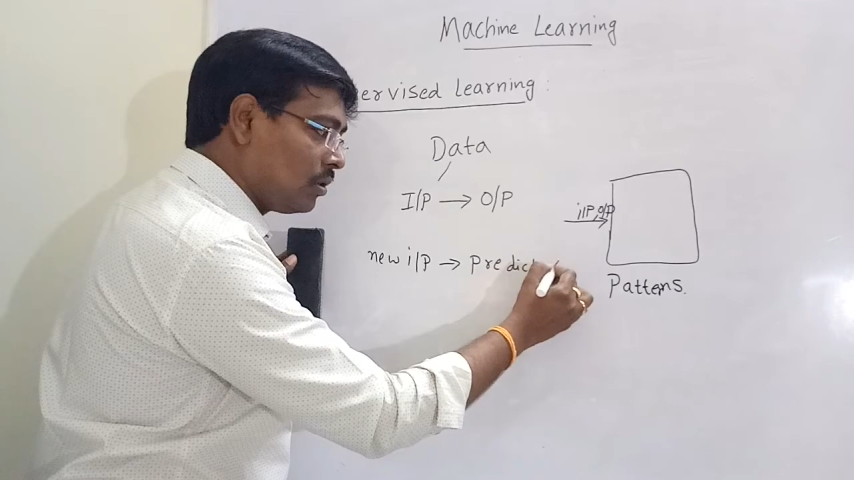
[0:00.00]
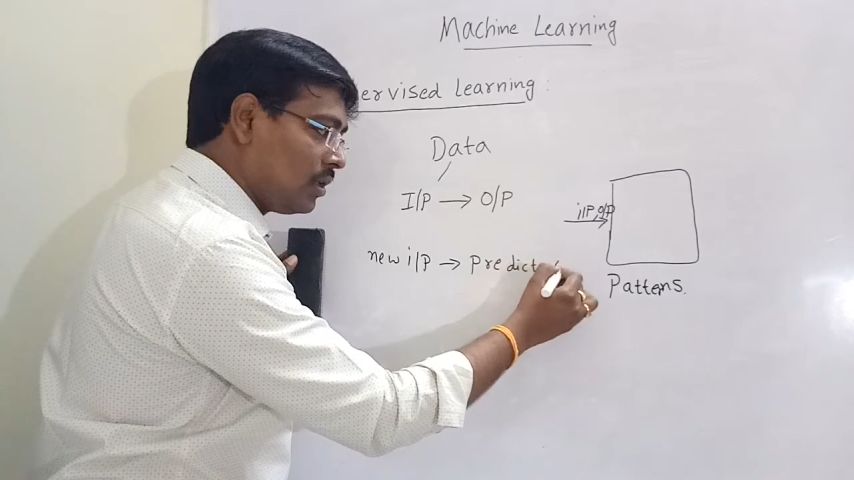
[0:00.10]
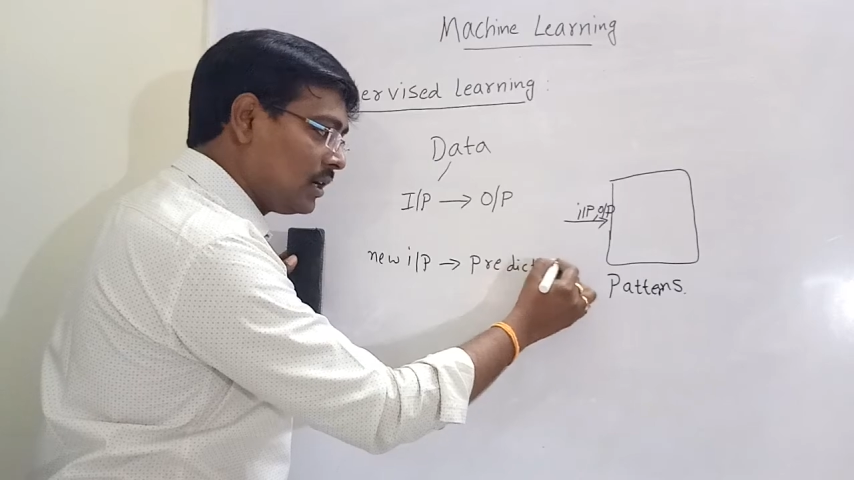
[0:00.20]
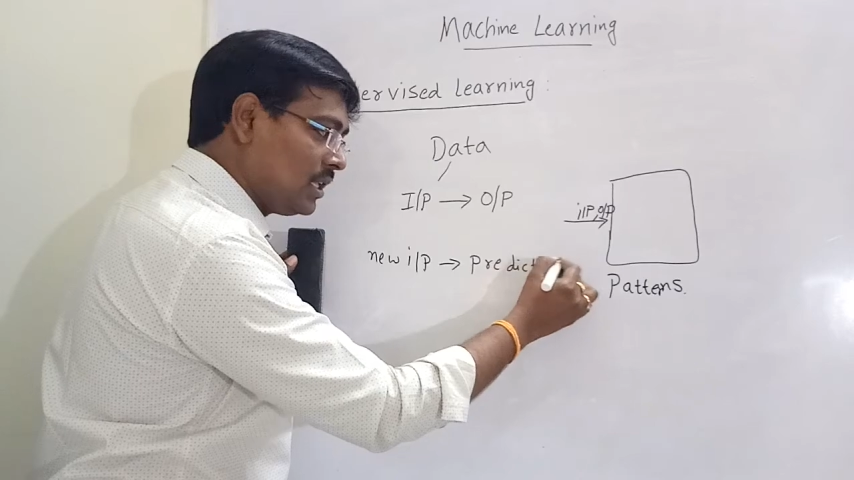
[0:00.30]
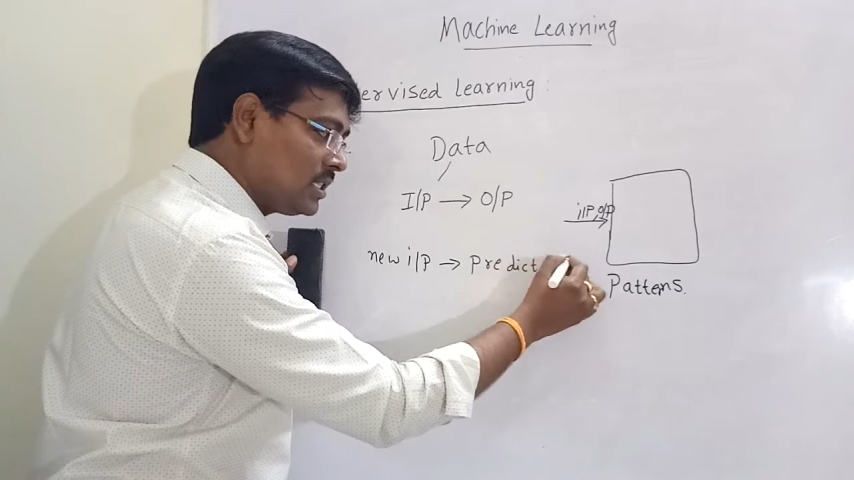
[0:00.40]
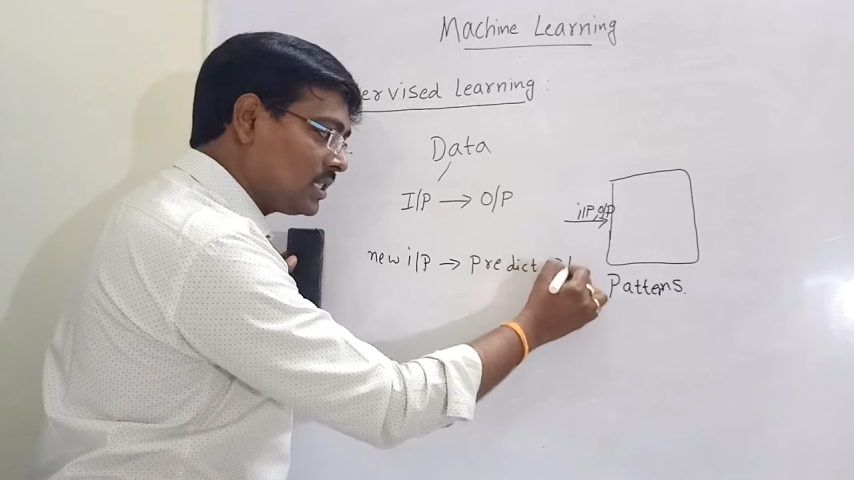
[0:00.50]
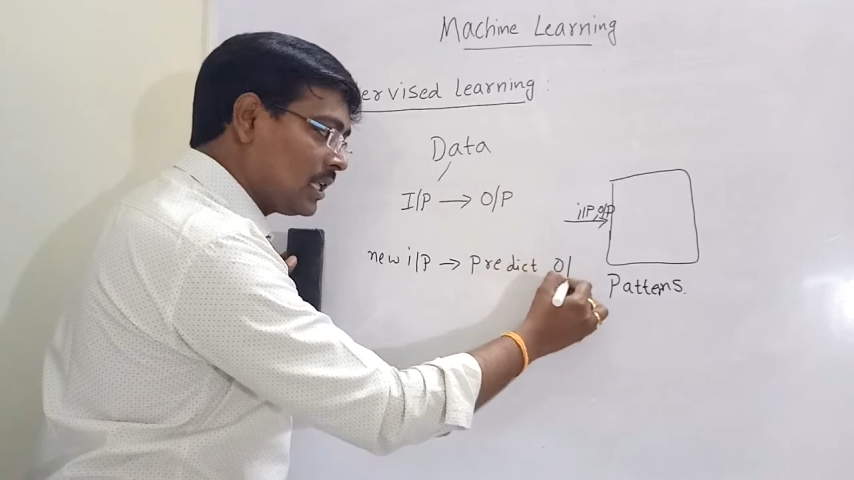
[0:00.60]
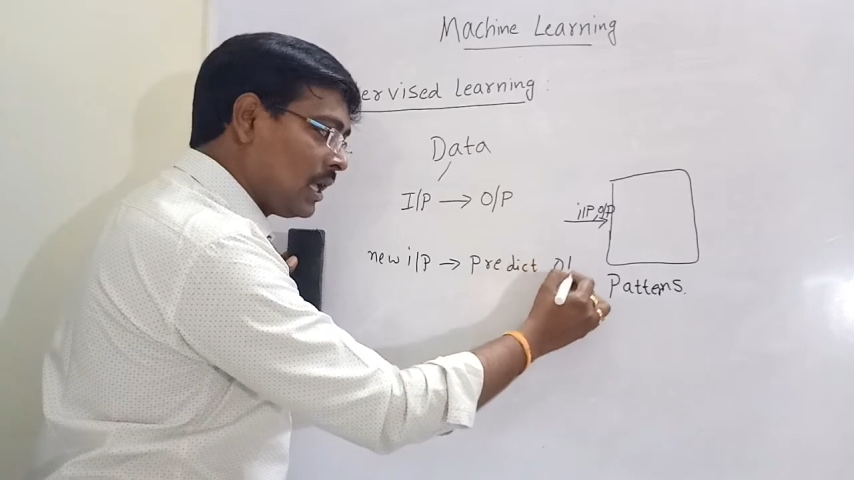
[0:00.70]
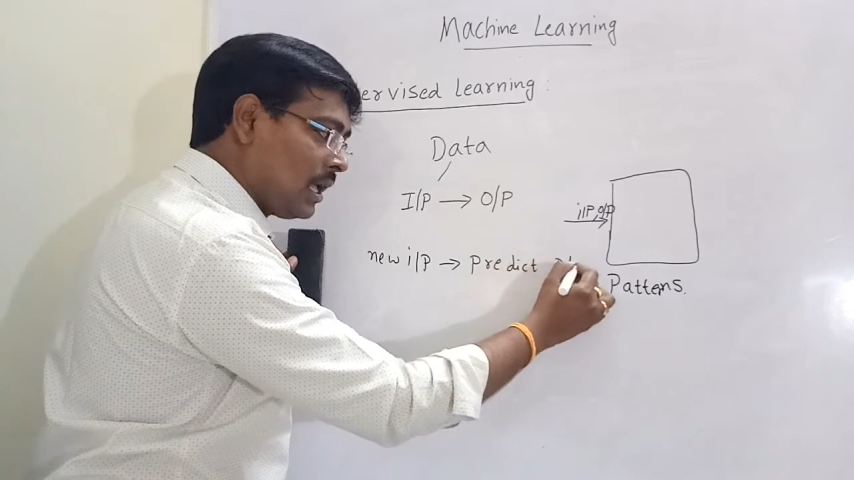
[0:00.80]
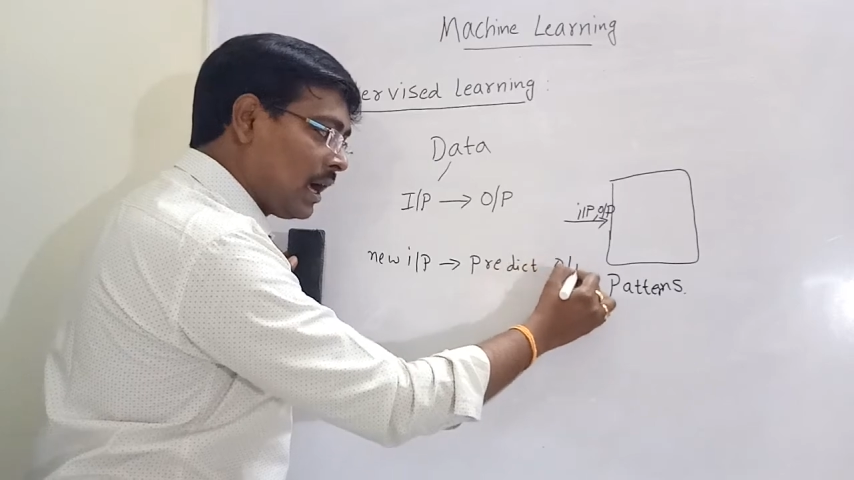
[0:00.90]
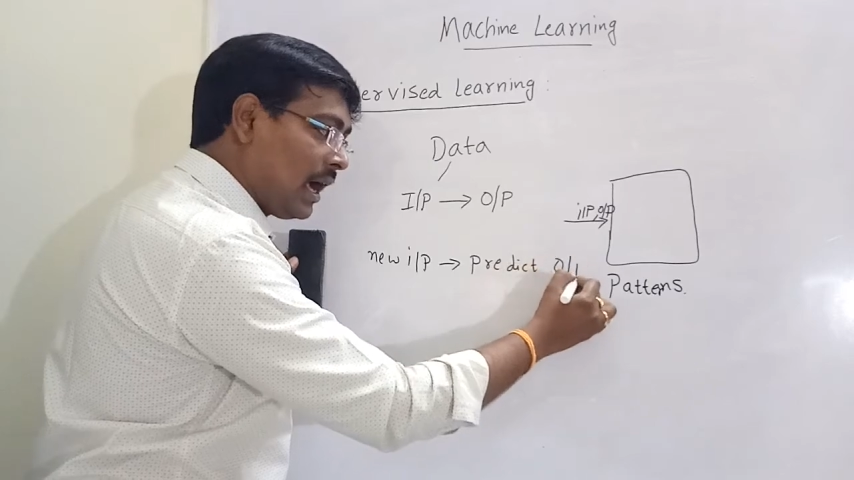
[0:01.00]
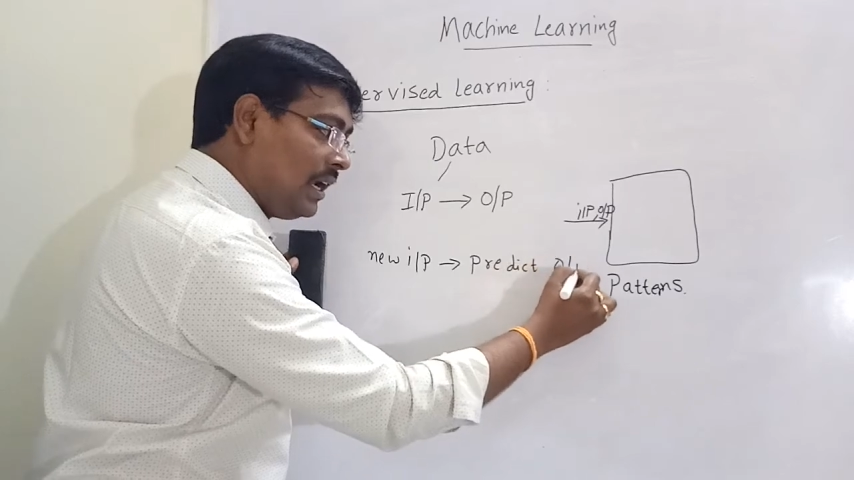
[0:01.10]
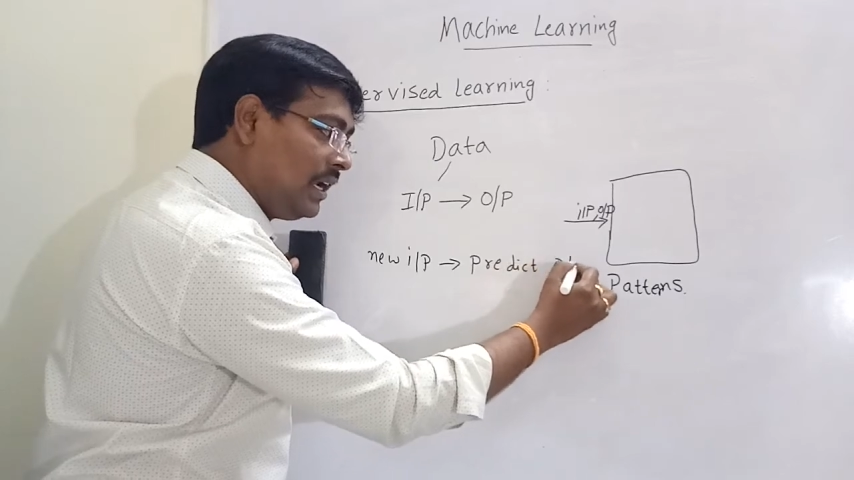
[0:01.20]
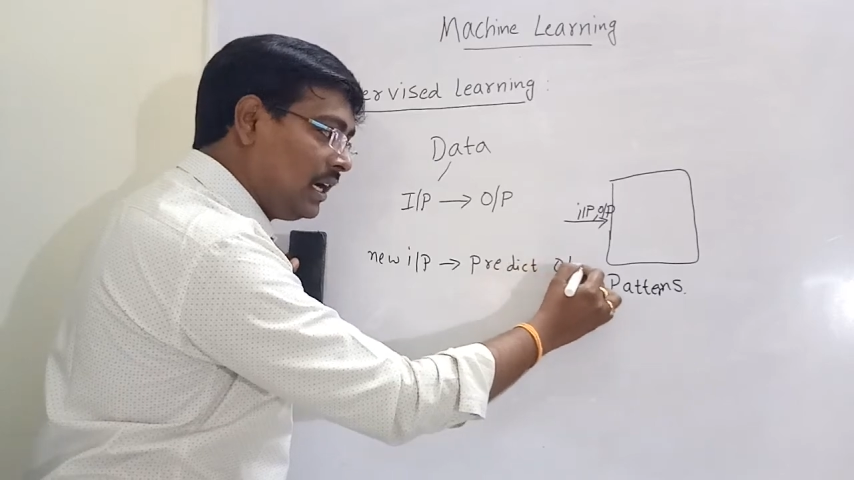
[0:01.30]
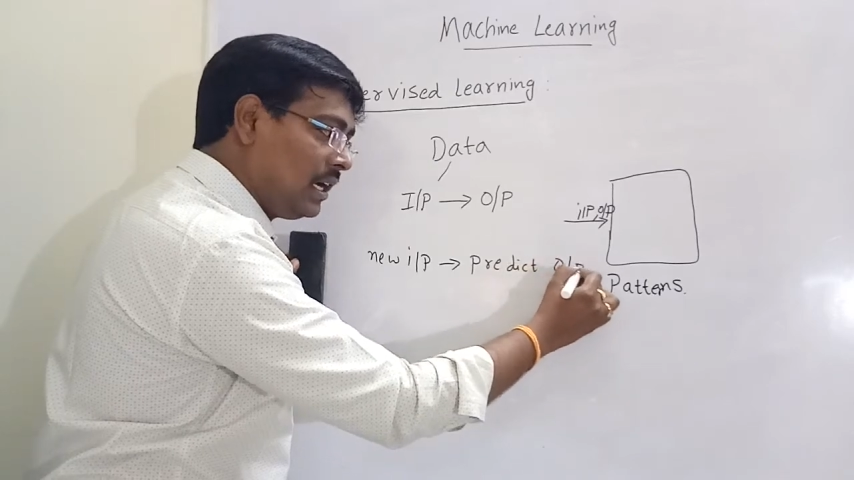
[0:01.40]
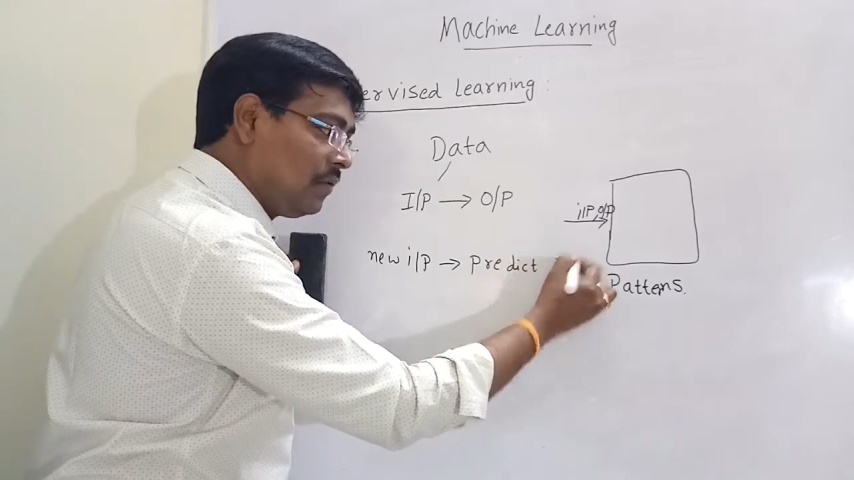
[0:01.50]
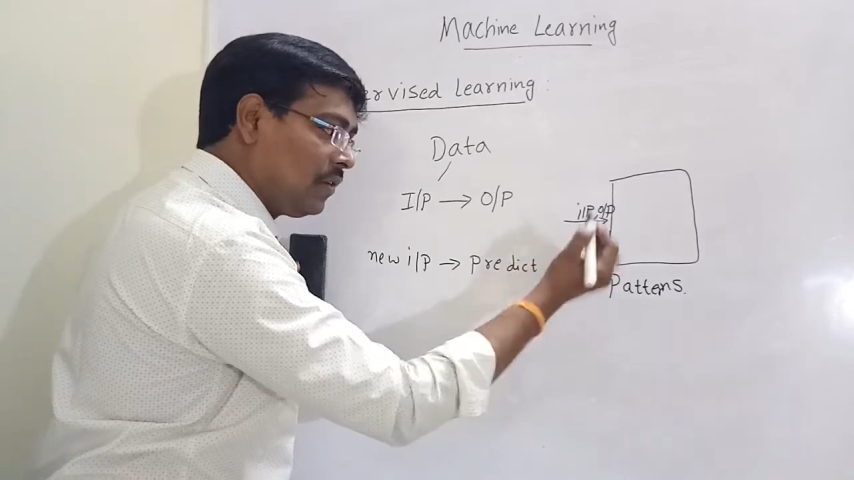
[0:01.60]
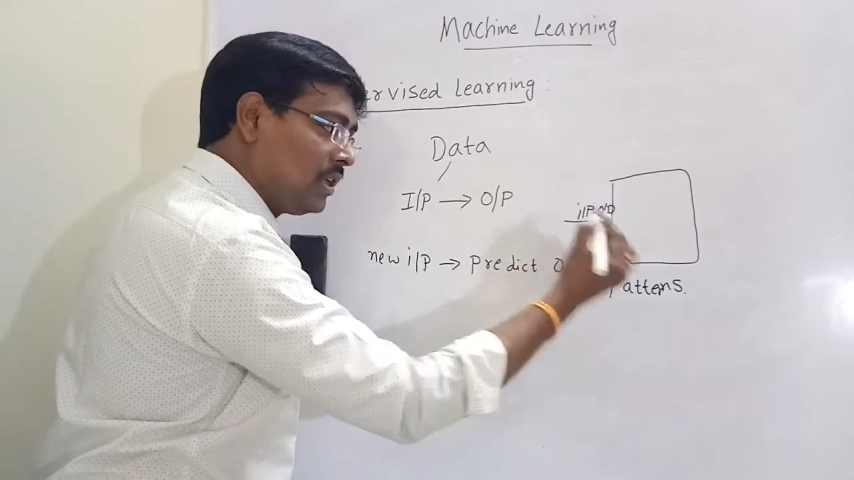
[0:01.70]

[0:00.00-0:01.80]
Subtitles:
That is, identify